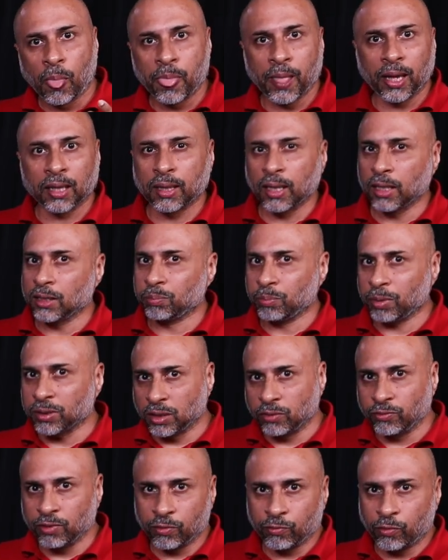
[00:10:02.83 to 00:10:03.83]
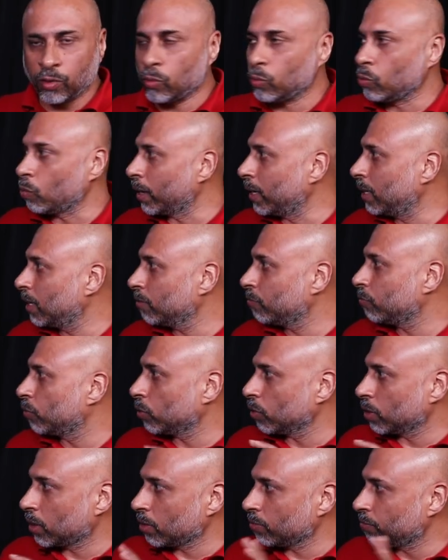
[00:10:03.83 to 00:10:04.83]
Nothing specific for wildlife
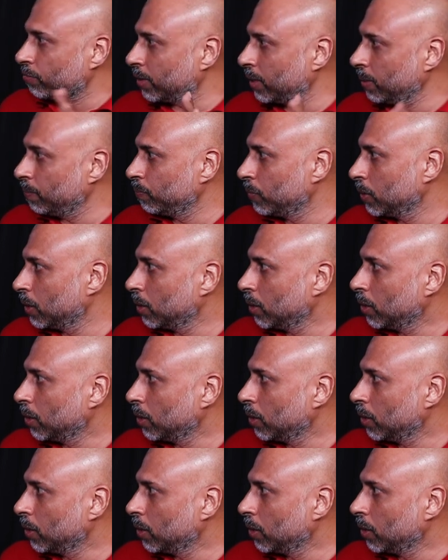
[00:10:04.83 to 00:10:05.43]
photography.